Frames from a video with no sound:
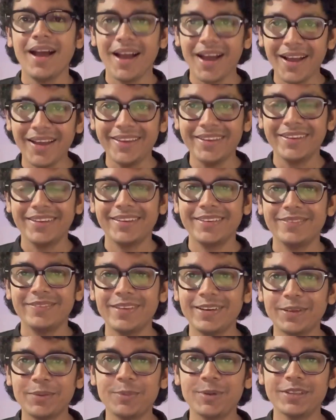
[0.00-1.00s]
Hi,
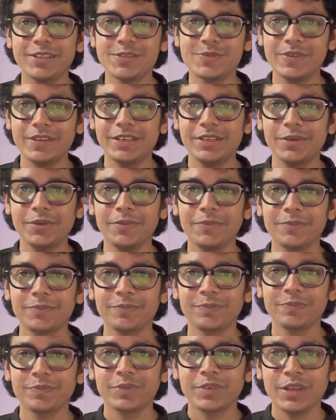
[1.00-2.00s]
welcome to this video.
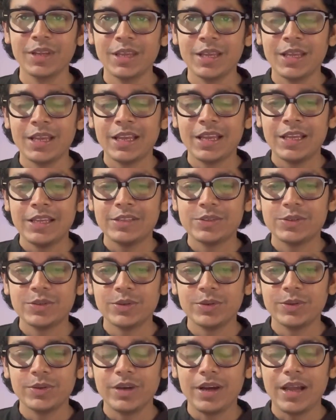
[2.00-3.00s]

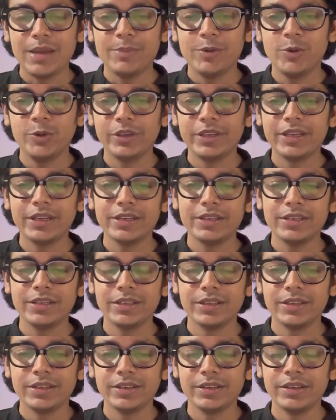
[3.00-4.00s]
So I'm looking at
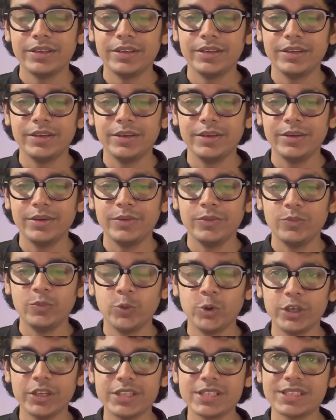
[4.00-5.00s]

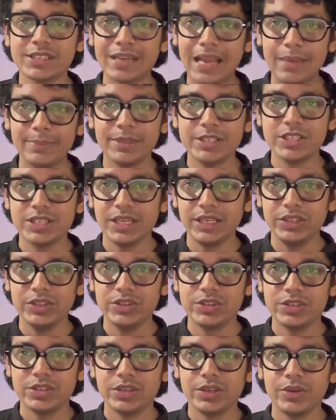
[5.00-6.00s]
what is climate change.
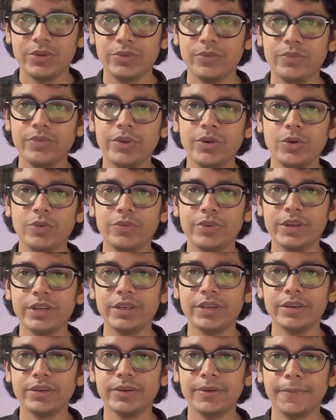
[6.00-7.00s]
We often
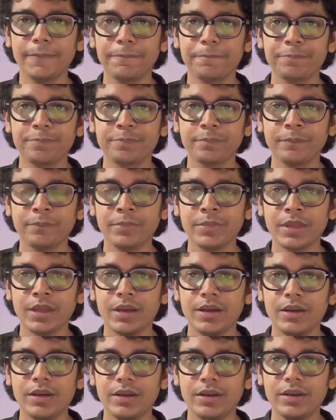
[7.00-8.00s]
hear
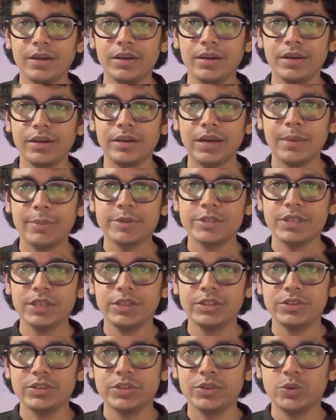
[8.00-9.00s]
climate
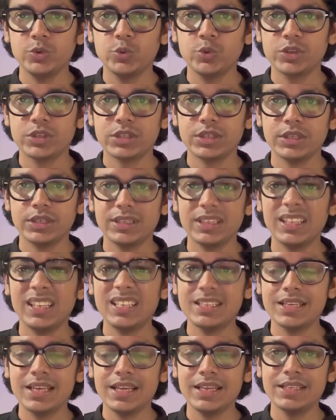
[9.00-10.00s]
change used these
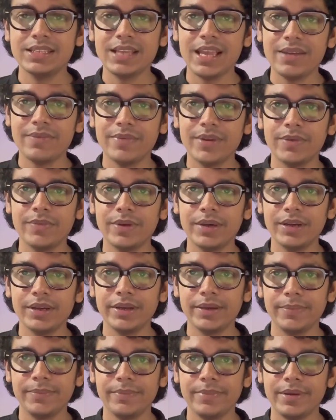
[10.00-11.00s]
days
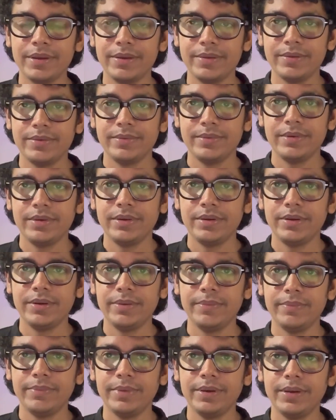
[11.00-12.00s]
everywhere, uh,
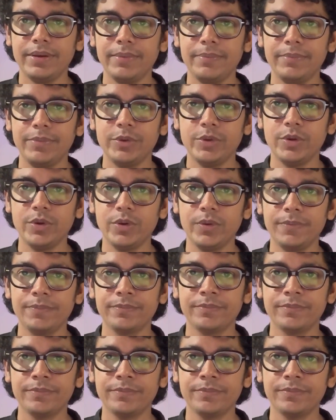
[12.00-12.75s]
uh, you know,